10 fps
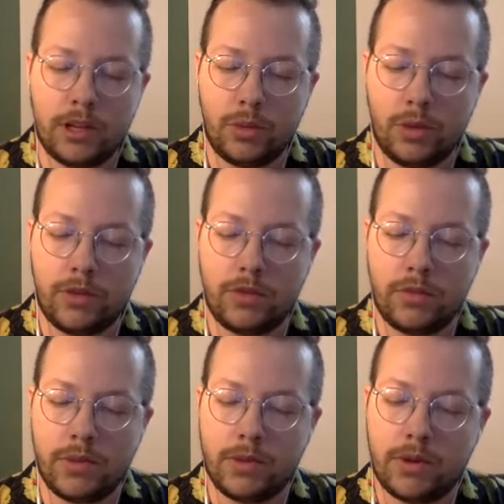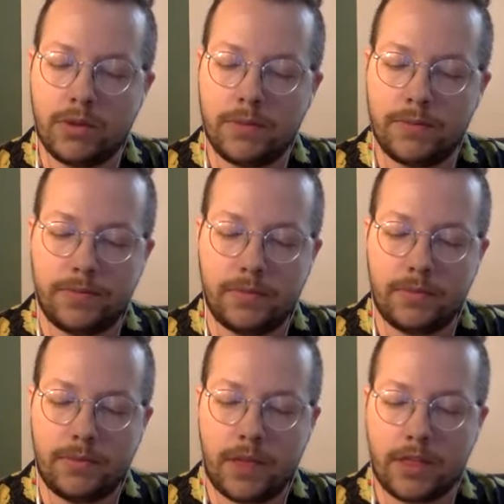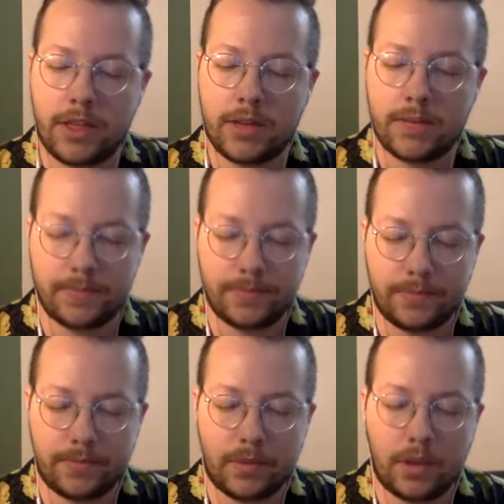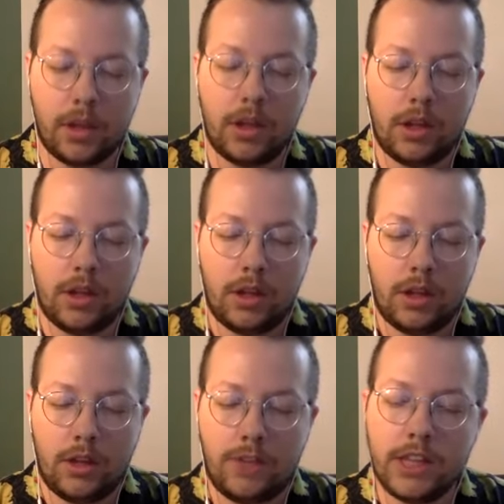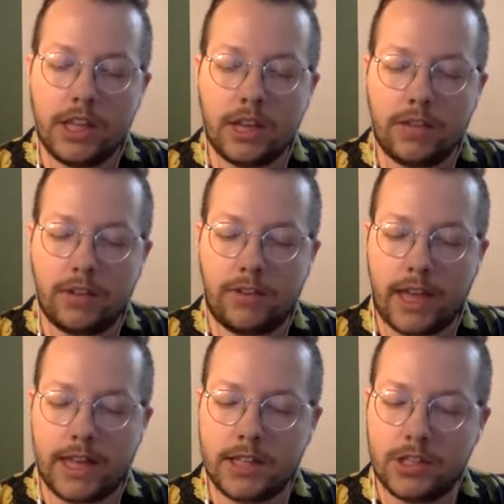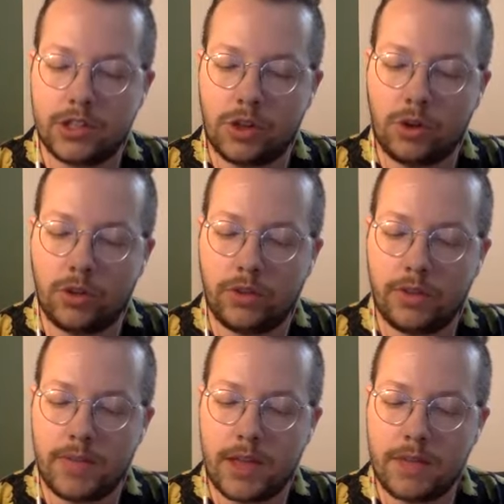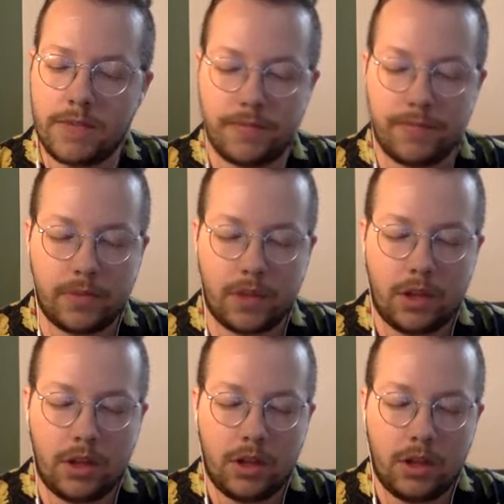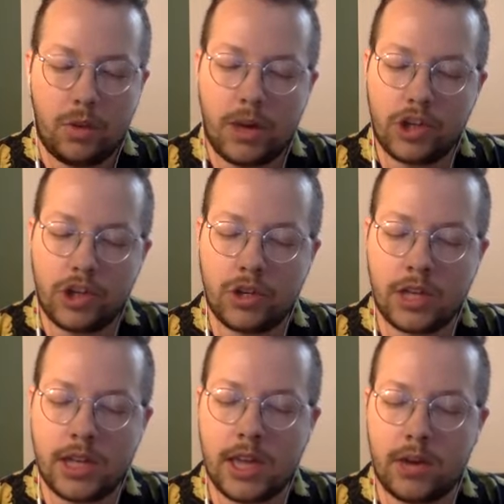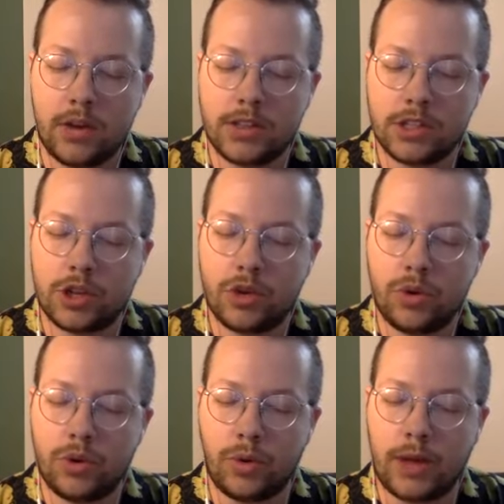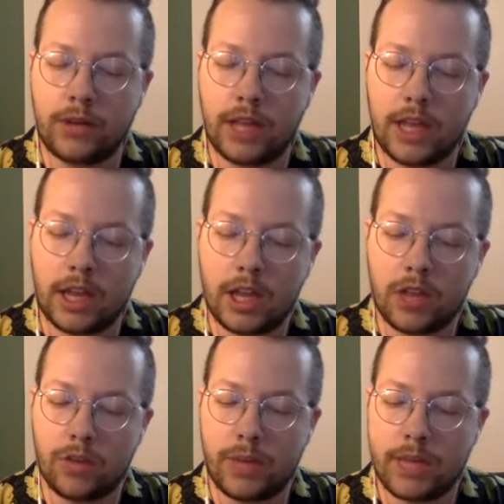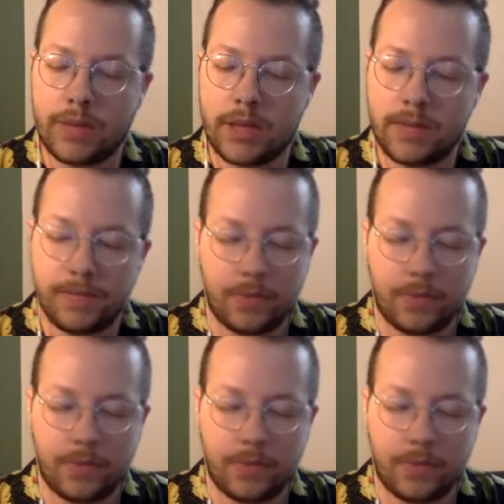in the rearview mirror. Nothing. A feeling of defiance took hold of him then. Why shouldn't he carry this cocoon around like any other baby?